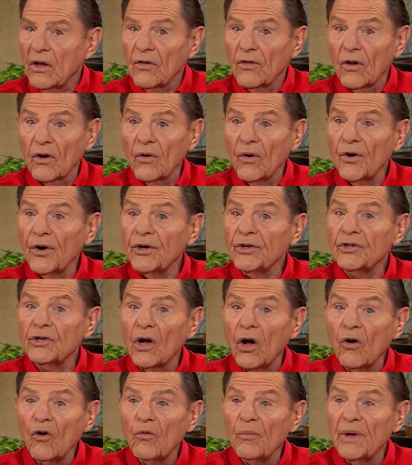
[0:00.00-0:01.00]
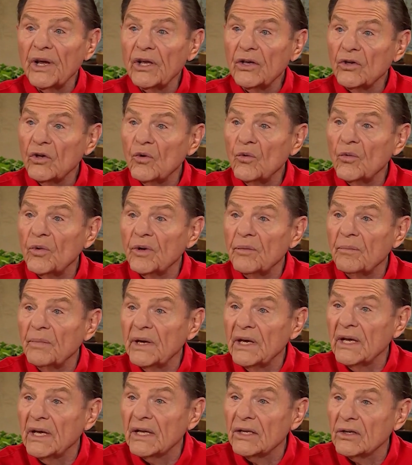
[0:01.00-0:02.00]
The Lord told me you would
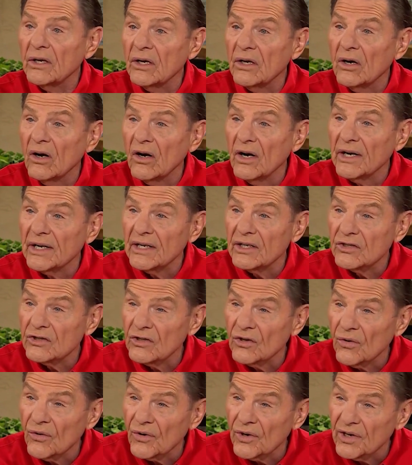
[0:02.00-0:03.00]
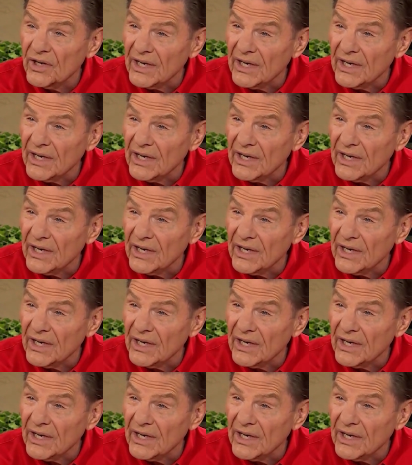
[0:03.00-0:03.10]
be at the Target store